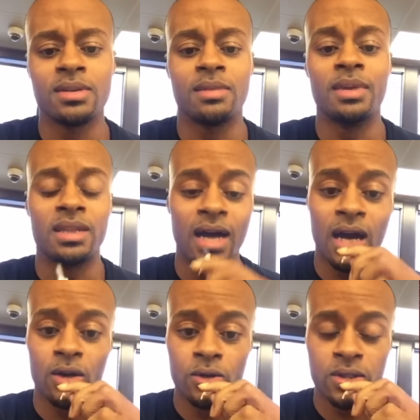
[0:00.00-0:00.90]
it was a
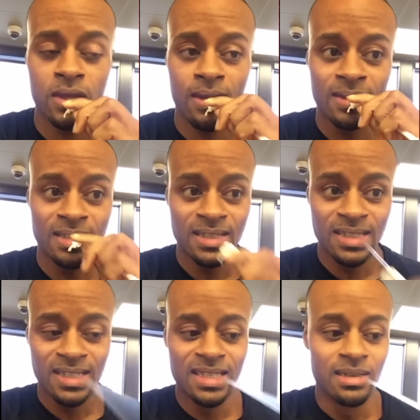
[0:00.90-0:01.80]
McDonald's,
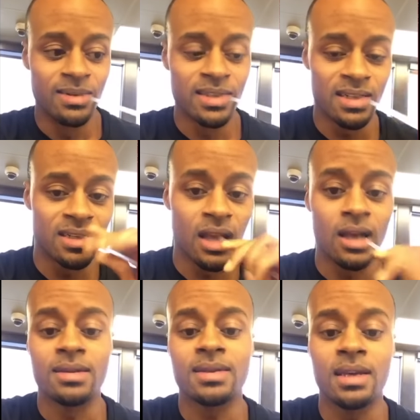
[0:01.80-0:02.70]
it was a,
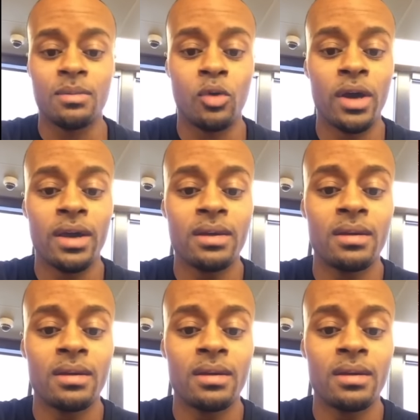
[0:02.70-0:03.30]
a Subway.